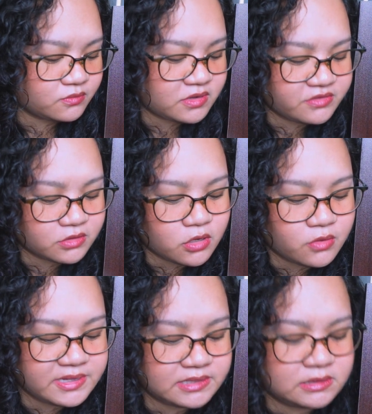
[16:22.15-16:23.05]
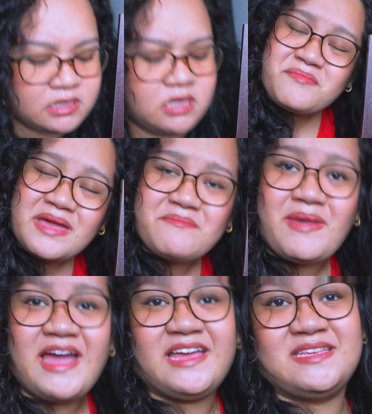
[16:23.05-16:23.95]
where they're going. My
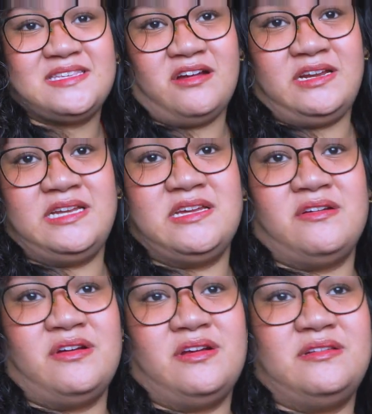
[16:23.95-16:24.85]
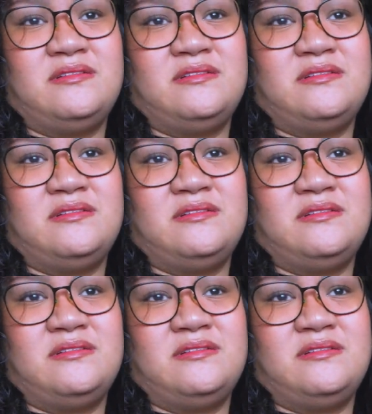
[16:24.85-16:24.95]
back is starting to hurt.